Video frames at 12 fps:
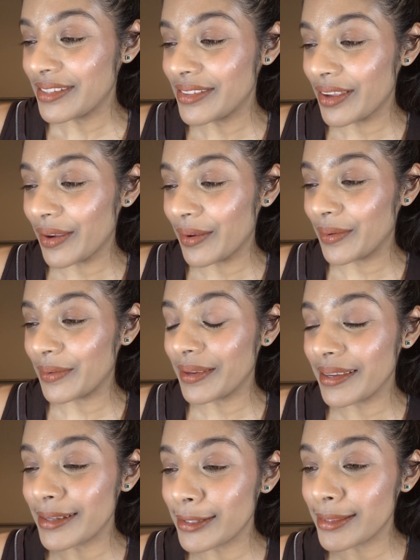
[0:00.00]
So
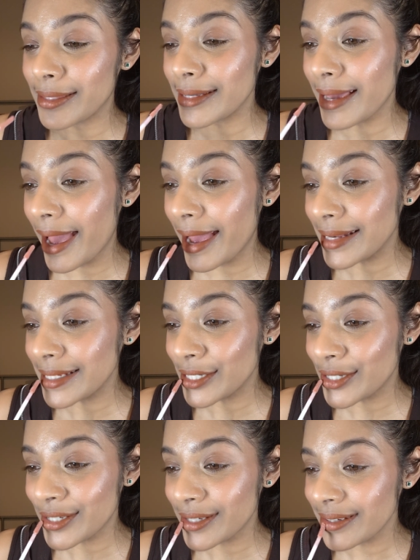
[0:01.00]
the added
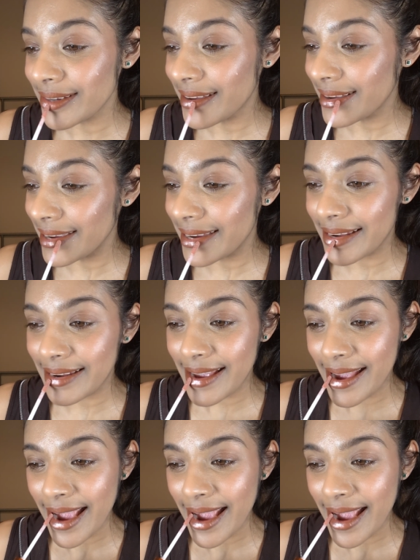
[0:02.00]
shine